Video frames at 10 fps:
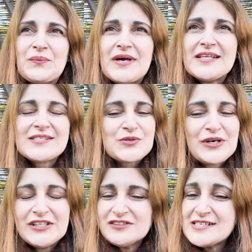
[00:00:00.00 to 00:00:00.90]
It's
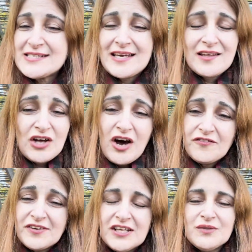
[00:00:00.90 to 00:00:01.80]
great to say it
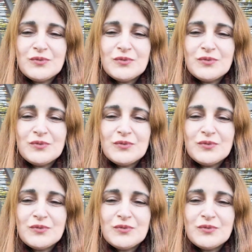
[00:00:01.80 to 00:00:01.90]
often,